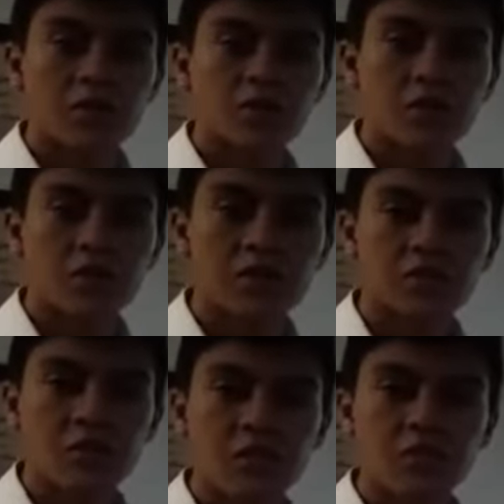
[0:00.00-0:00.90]
of
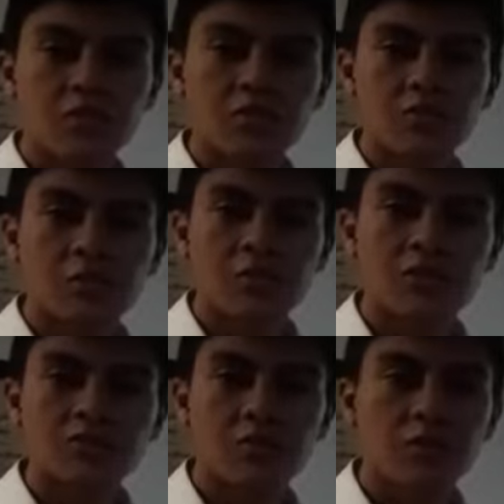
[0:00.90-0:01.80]
CSI constraint
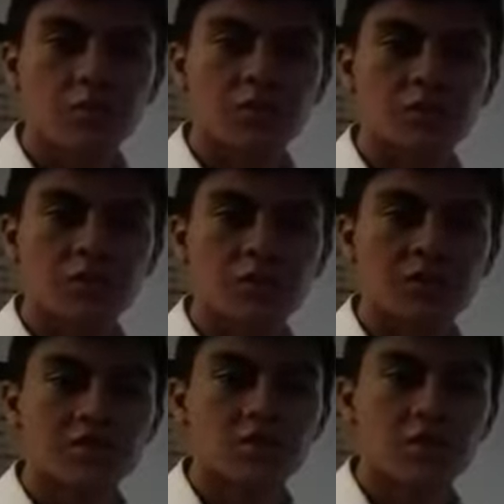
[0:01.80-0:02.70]
beams refers with
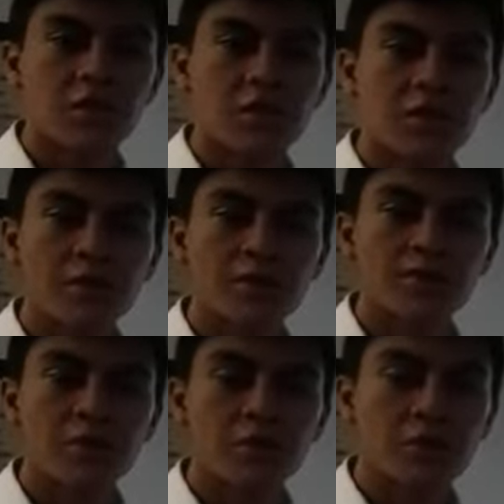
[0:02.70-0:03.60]
a strain hardening
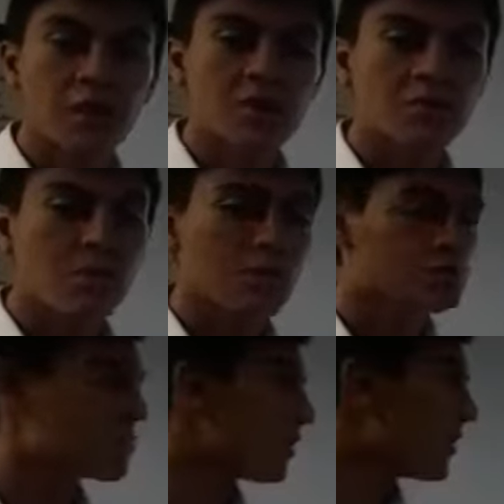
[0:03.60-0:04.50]
cement-based
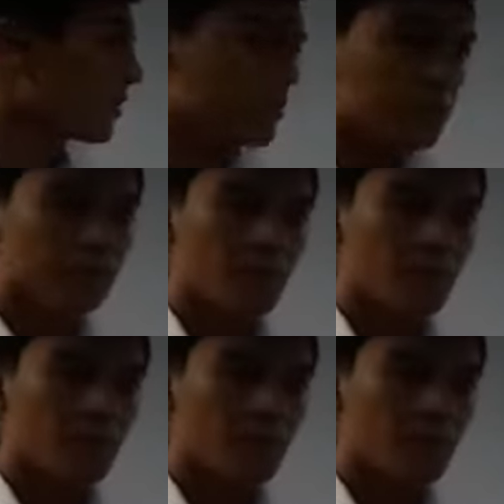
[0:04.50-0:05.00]
composite layer.